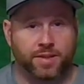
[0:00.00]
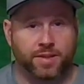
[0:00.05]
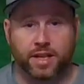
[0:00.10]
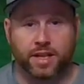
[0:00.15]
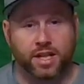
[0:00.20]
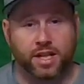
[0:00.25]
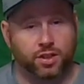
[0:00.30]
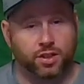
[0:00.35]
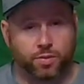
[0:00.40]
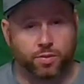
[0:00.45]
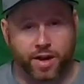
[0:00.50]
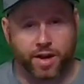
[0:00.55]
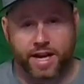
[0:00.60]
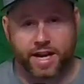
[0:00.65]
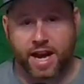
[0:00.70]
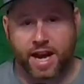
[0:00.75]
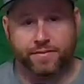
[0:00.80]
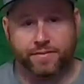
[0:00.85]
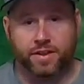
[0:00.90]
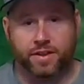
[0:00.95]
and he's great
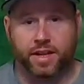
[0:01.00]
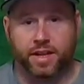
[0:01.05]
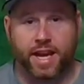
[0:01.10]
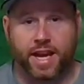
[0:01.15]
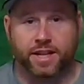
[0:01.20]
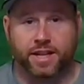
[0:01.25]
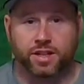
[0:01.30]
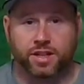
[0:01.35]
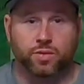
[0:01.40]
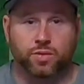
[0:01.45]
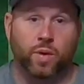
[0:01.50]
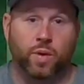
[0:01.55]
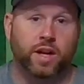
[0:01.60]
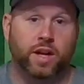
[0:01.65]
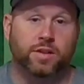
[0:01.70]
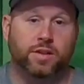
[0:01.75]
after the catch as well.